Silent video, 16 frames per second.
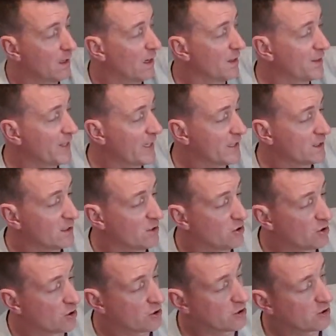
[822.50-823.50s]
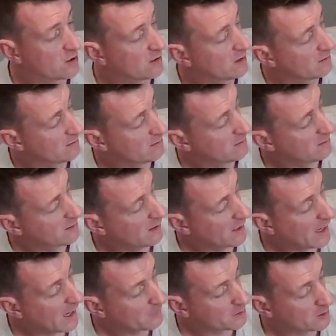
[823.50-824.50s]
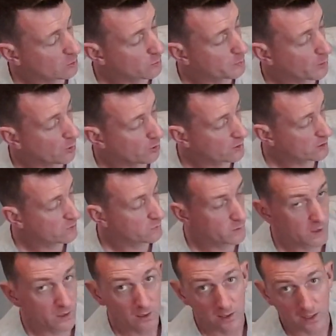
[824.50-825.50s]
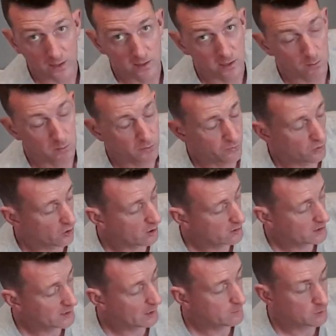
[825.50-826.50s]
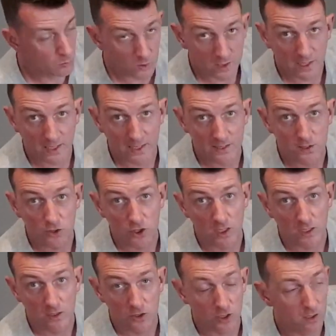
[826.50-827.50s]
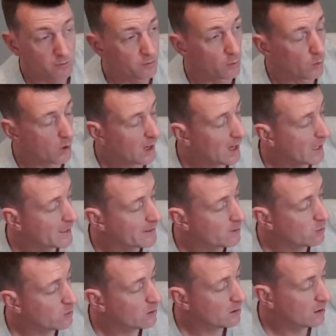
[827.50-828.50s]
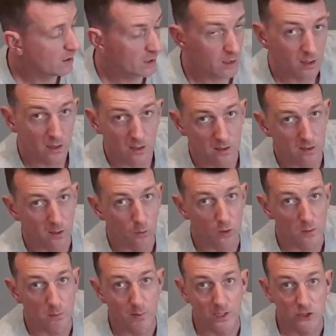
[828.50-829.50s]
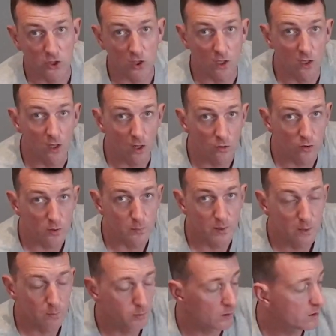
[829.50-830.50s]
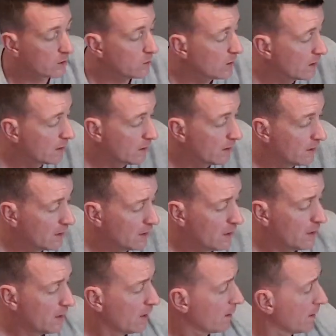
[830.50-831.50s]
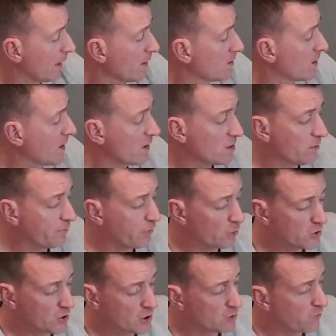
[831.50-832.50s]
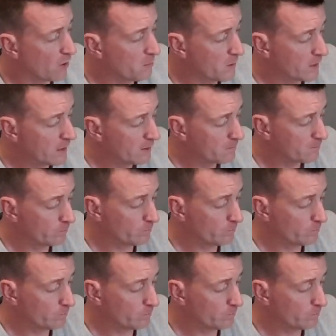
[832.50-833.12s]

And this is just an absolute bonus for me. Like I said before, it's an absolute game changer for what I do, and I would imagine a lot of other people do. Now you see some footage from me.